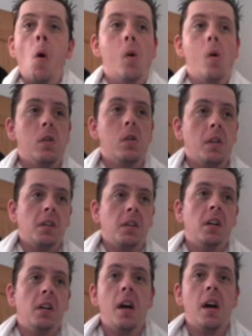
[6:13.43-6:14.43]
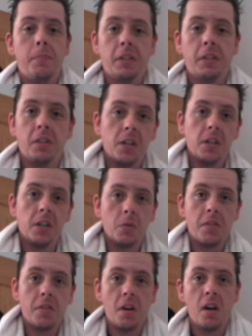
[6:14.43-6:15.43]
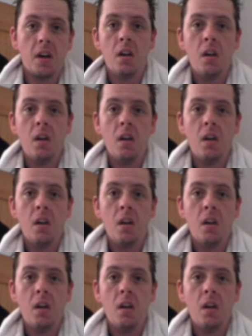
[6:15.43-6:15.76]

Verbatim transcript: or the, the epic uh, series with uh,